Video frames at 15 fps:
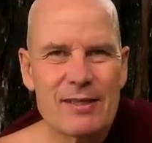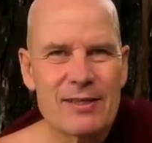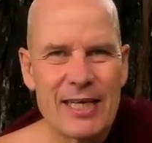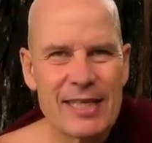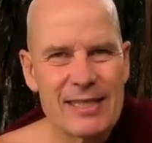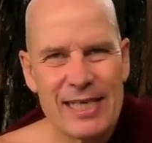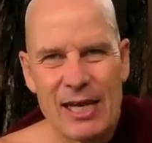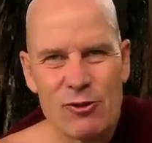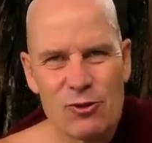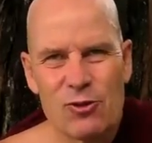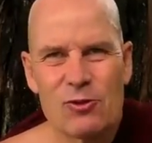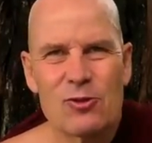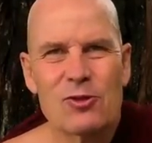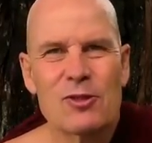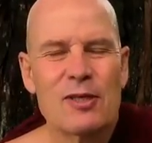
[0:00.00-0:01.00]

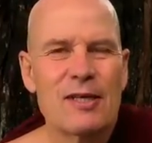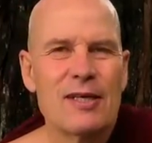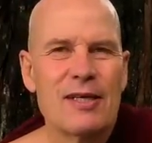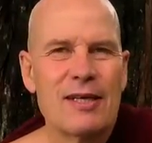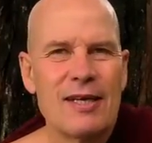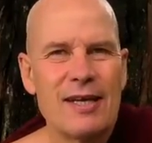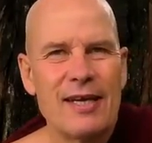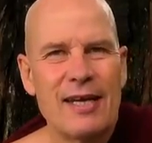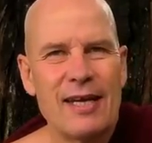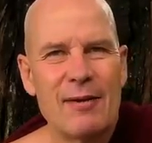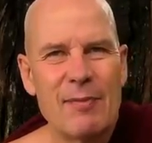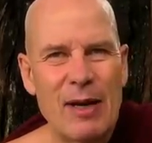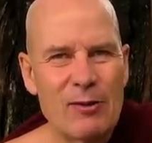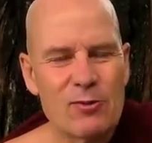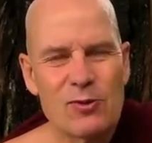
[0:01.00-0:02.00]
10,000
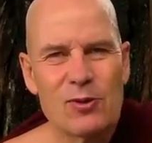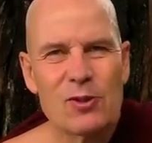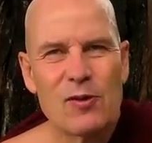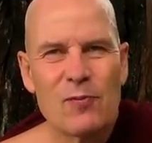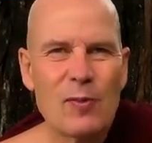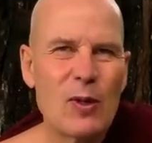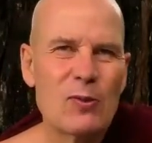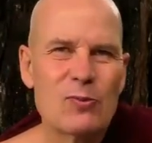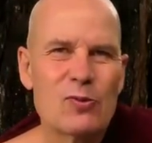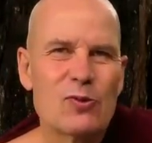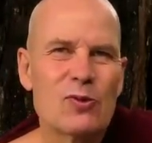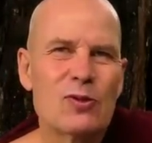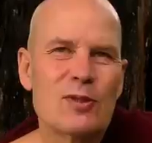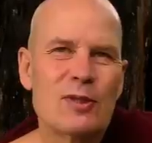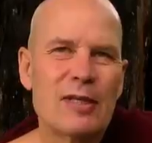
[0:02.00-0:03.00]
mountains of
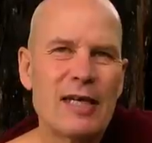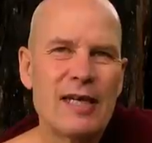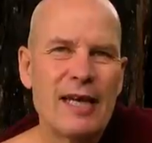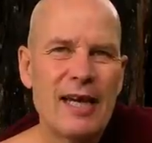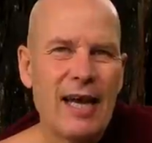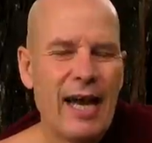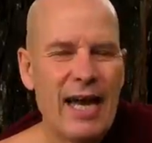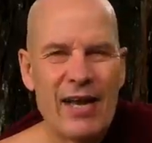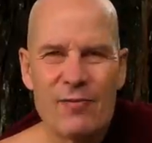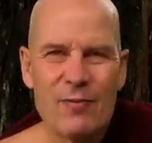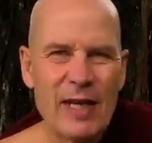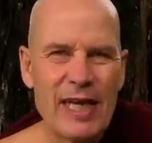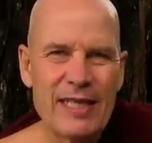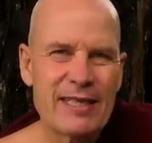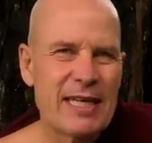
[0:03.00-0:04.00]
bones. I have
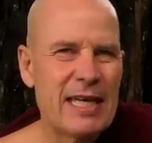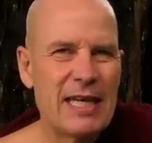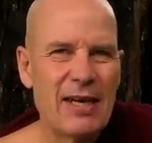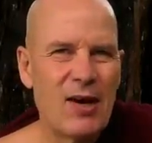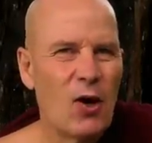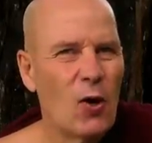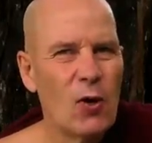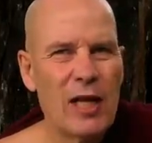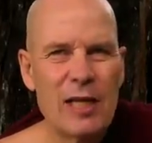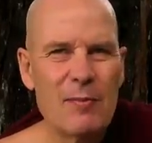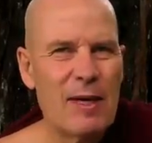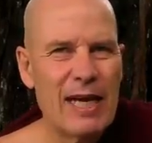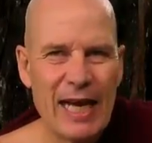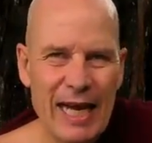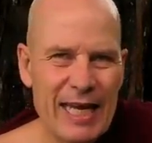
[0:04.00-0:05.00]
made the whole
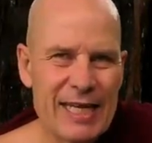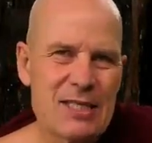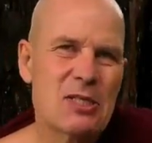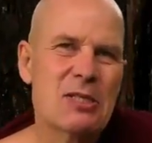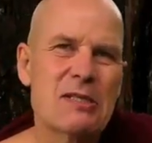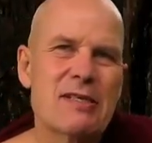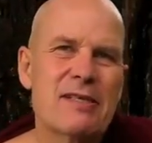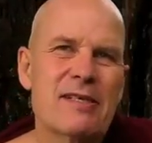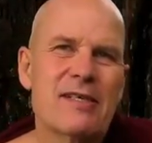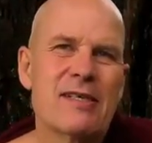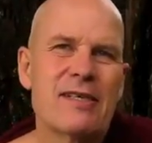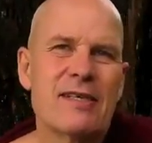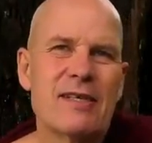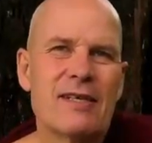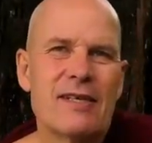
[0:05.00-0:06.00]
Himalayas,
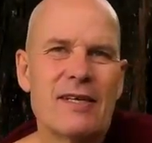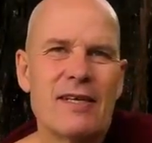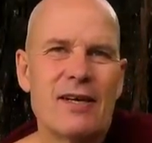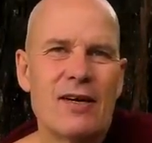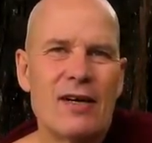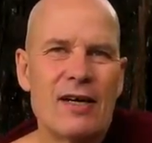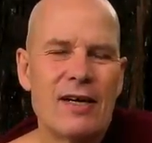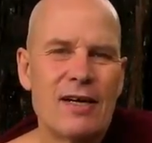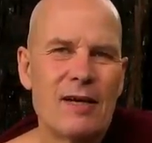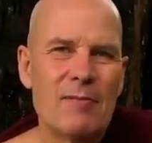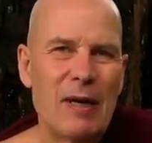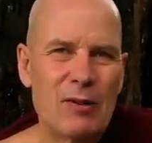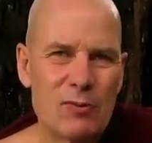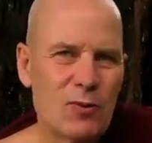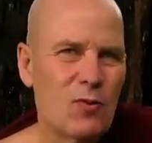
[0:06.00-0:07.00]

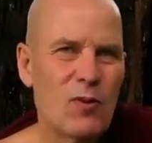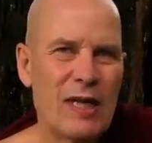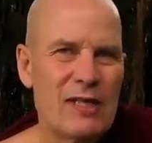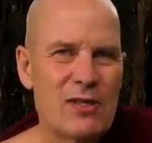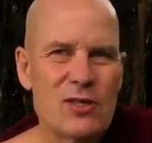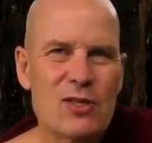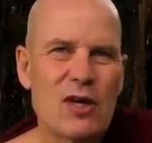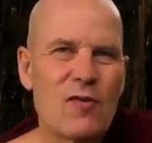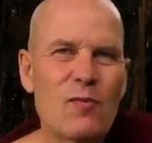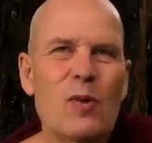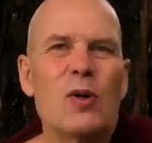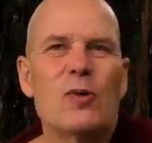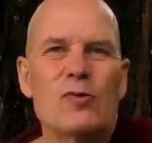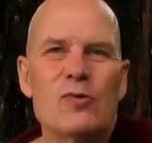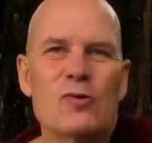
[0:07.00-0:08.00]
mountain ranges of
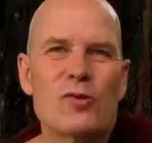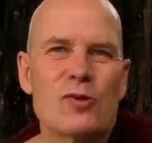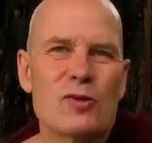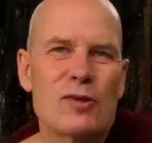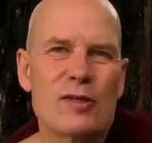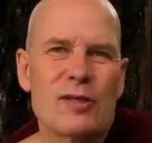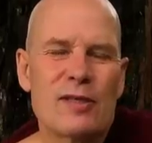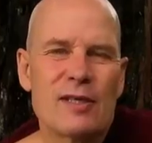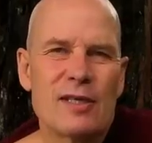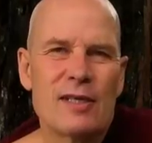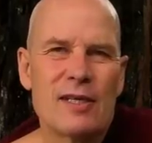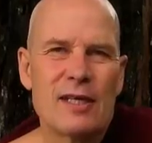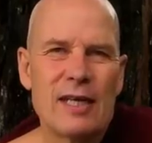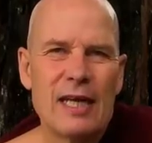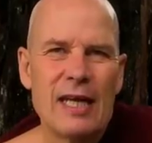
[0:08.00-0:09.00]
bones.
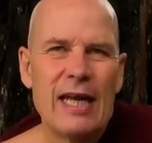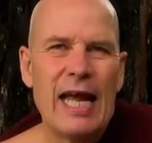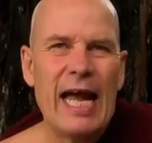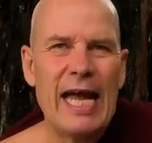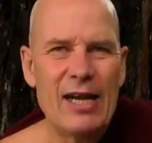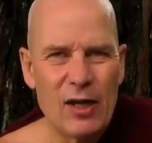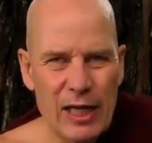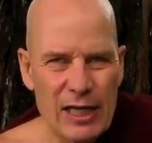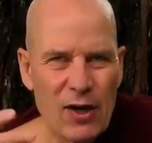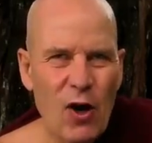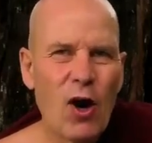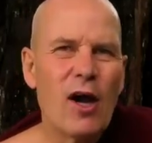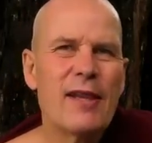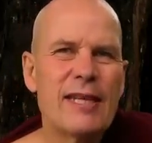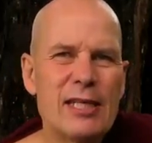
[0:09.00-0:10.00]
And in
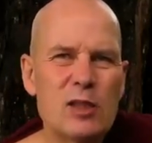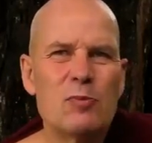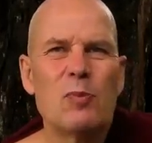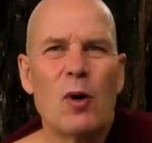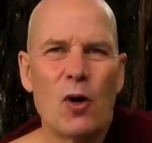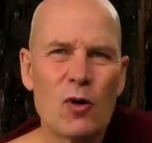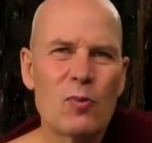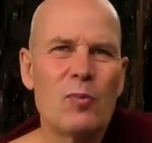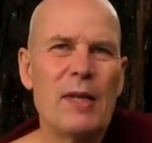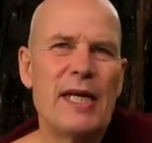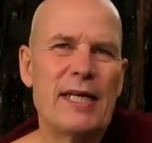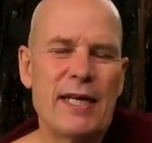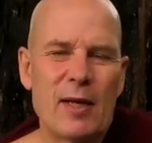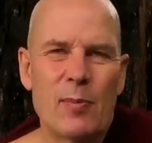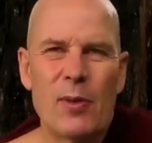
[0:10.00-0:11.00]
all these
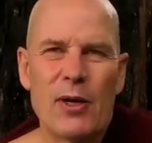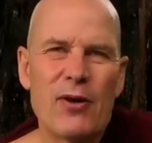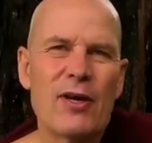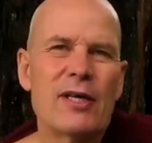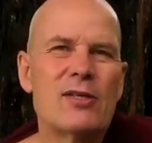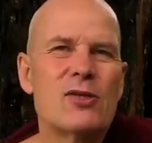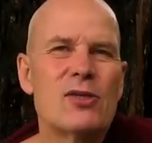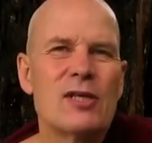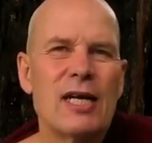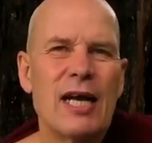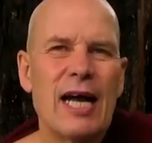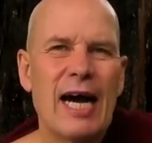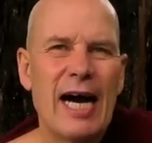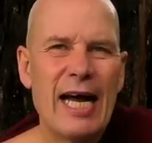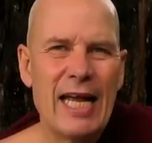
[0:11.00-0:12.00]
bone-making periods,
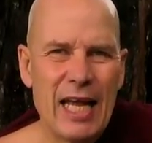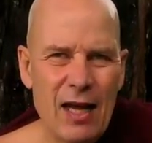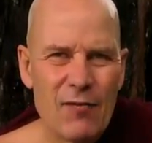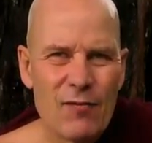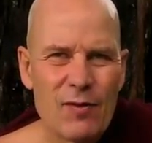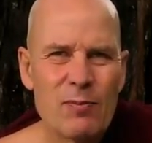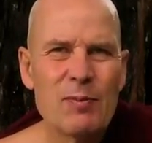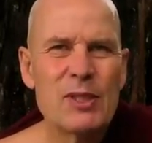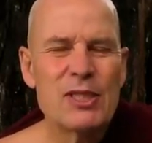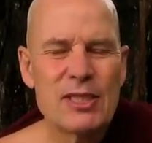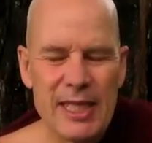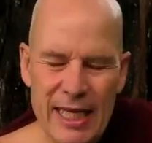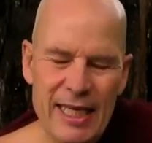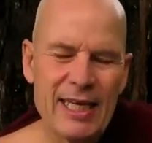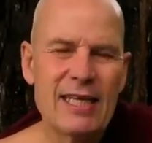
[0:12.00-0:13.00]
I have
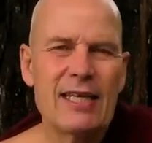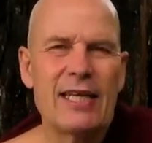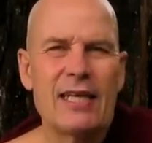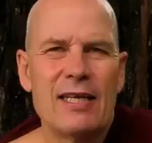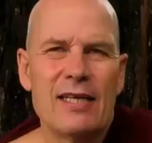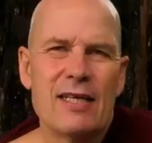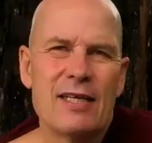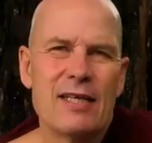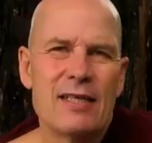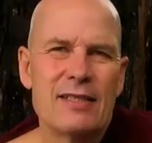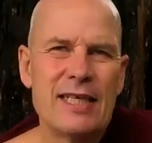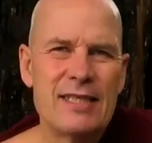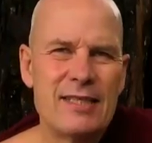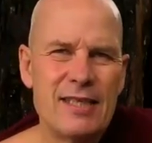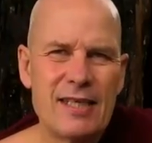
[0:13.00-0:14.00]
mistakenly
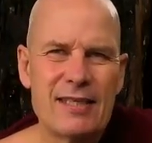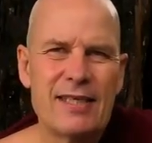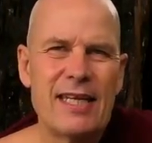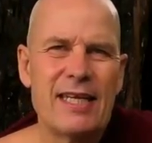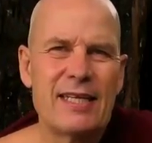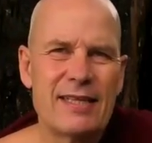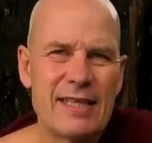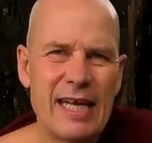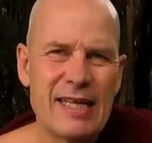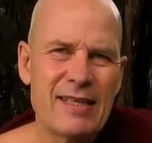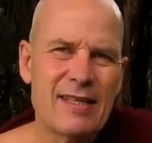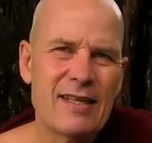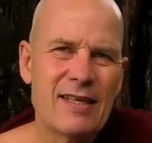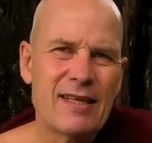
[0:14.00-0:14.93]
designated that